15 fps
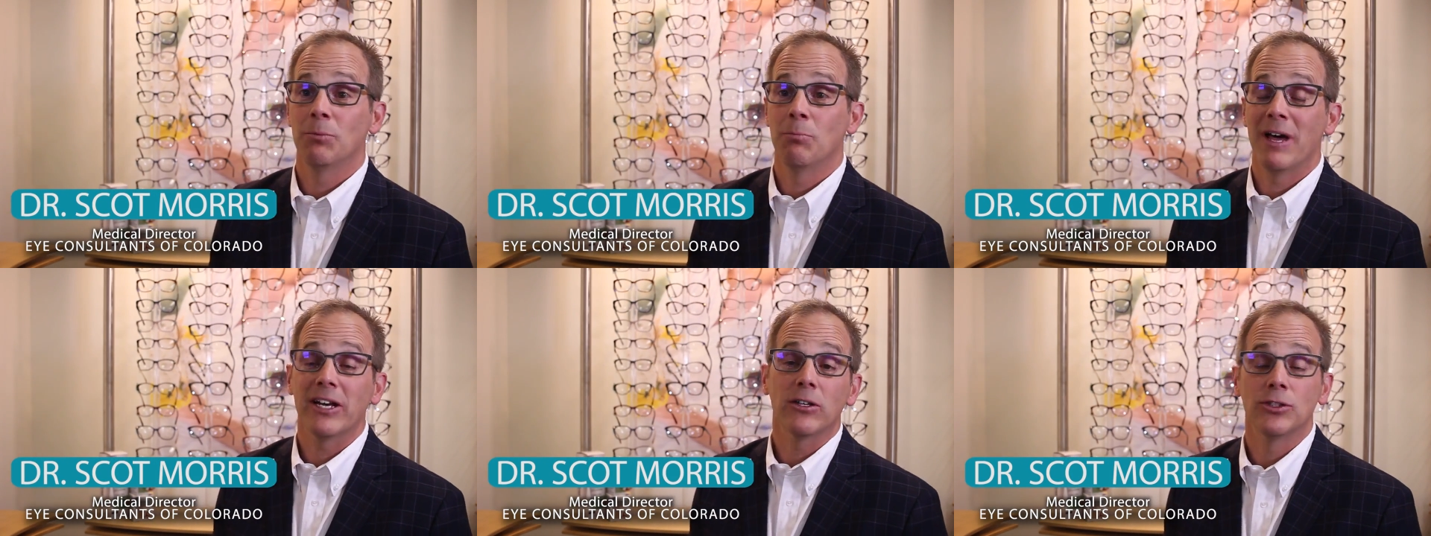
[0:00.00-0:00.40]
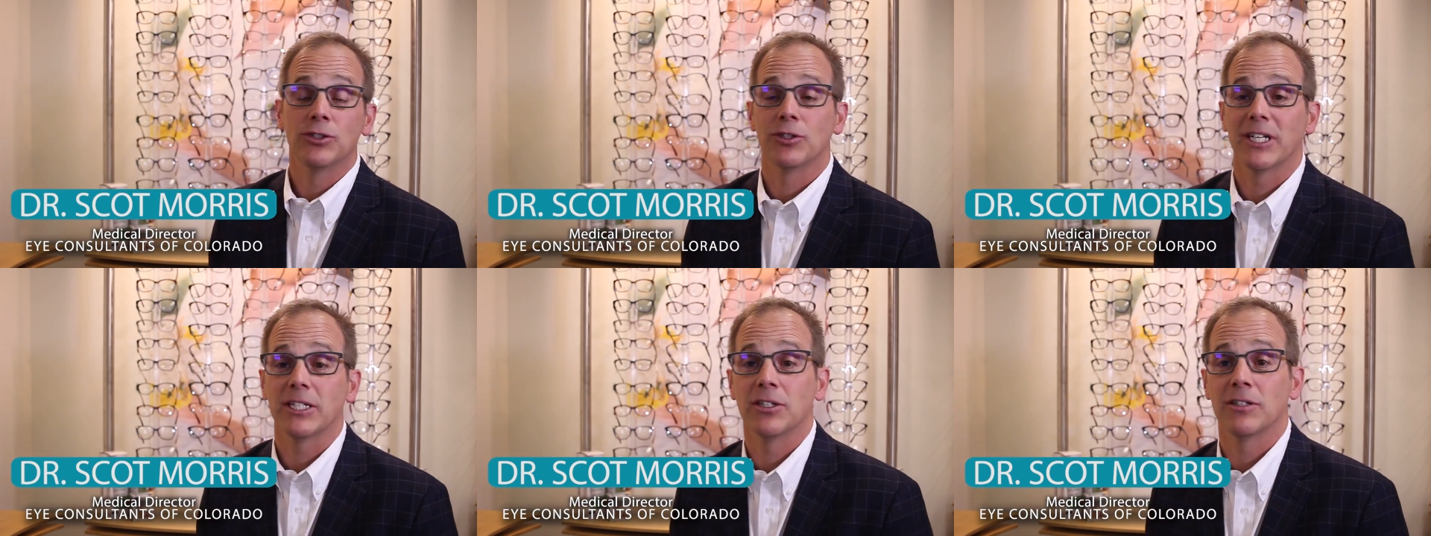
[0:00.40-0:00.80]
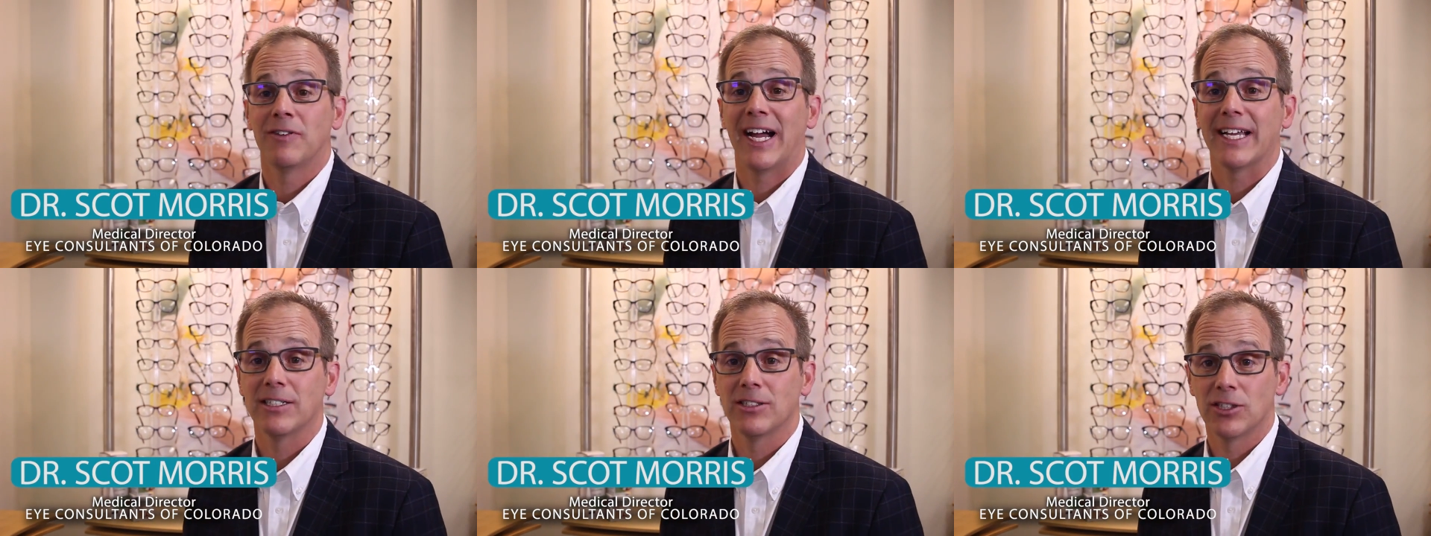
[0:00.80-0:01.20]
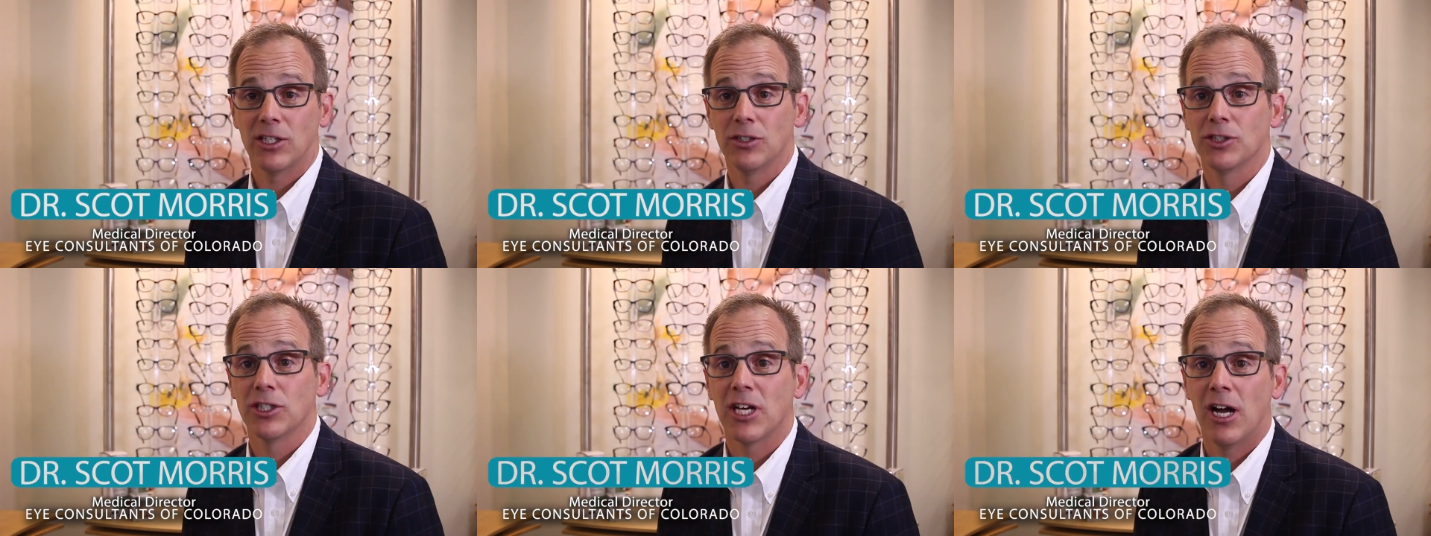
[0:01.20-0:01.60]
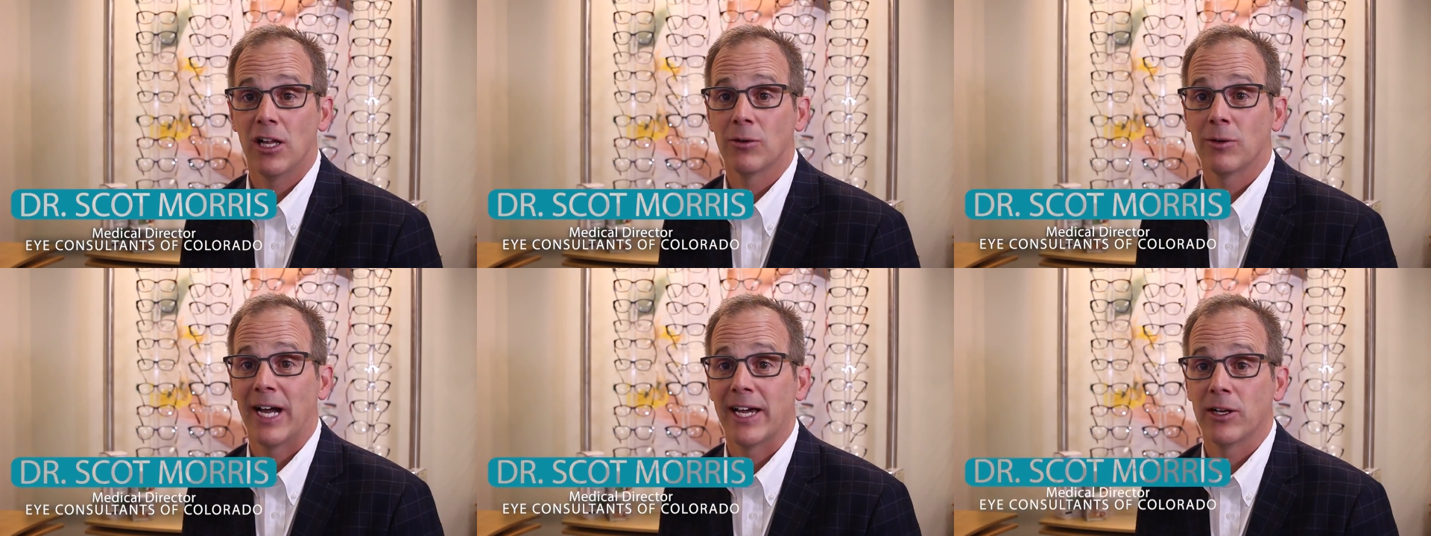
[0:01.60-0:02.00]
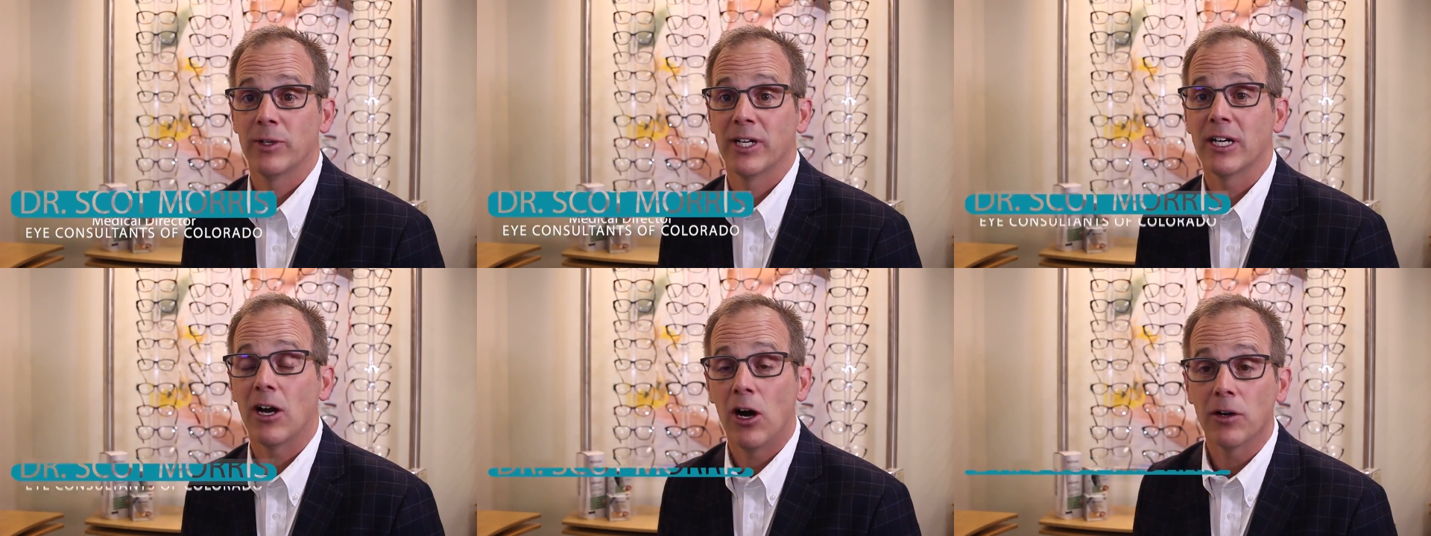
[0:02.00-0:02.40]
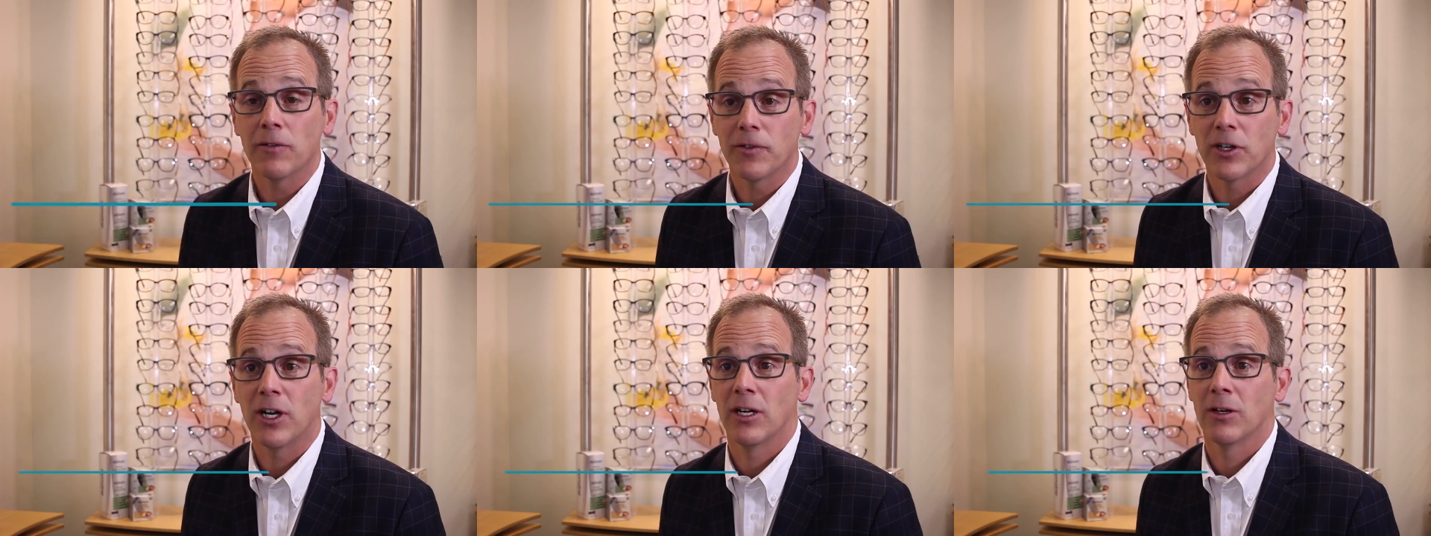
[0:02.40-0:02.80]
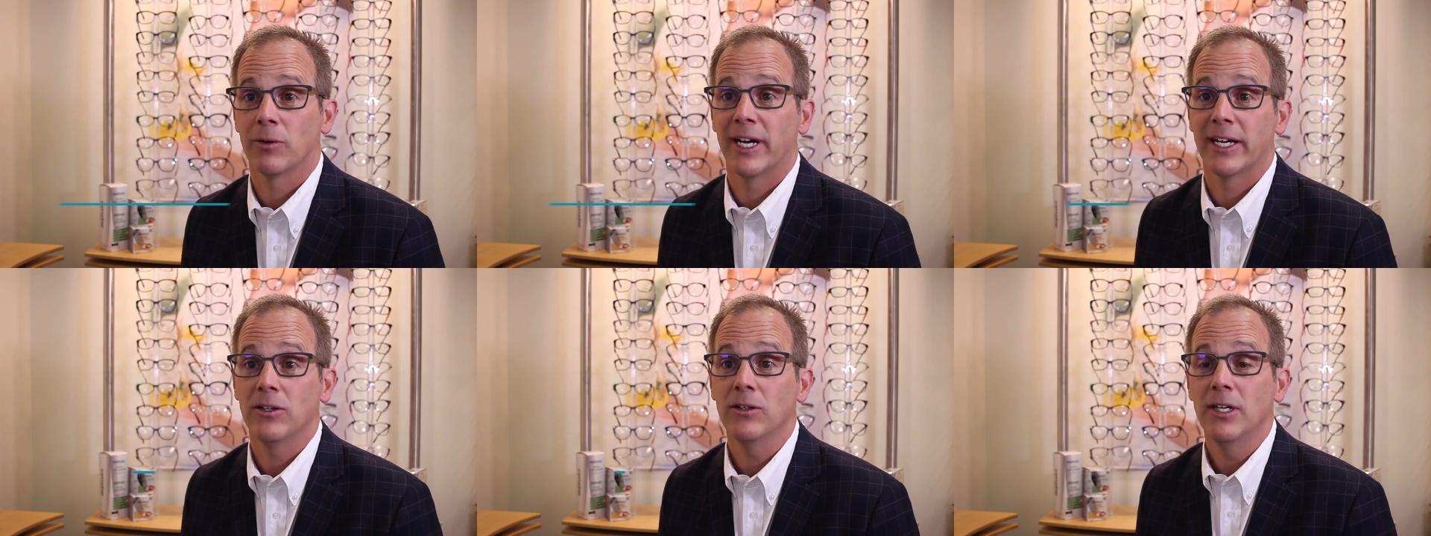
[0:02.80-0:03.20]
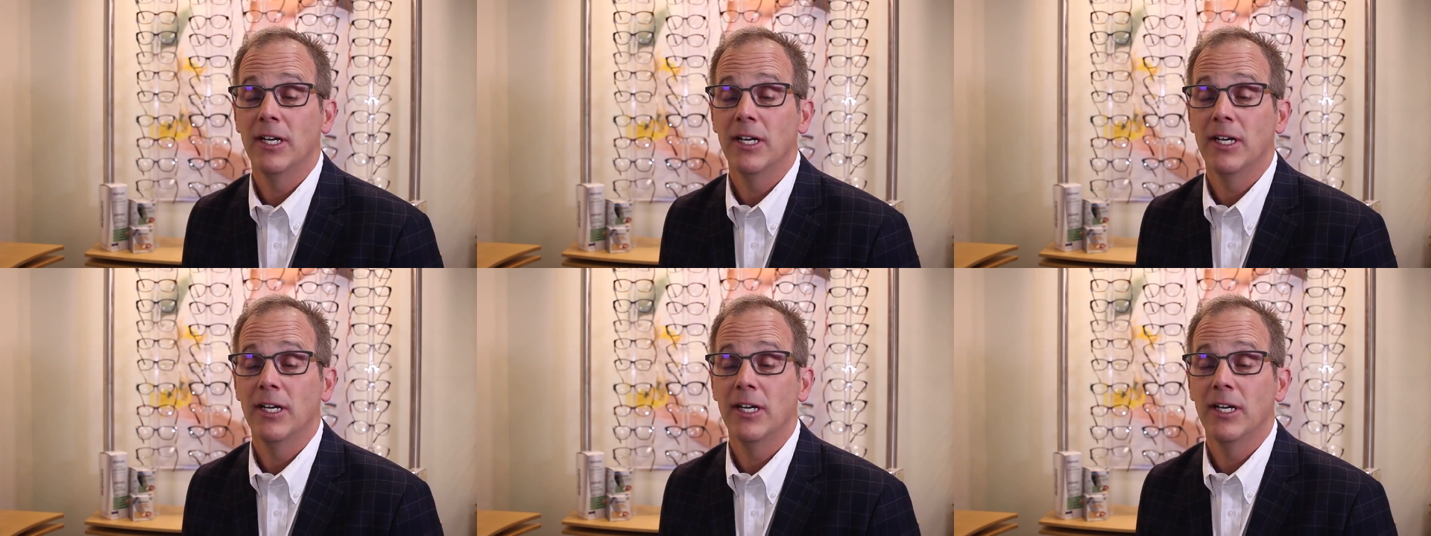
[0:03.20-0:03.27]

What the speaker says: the medical director of Eye Consultants of Colorado in Conifer, Colorado.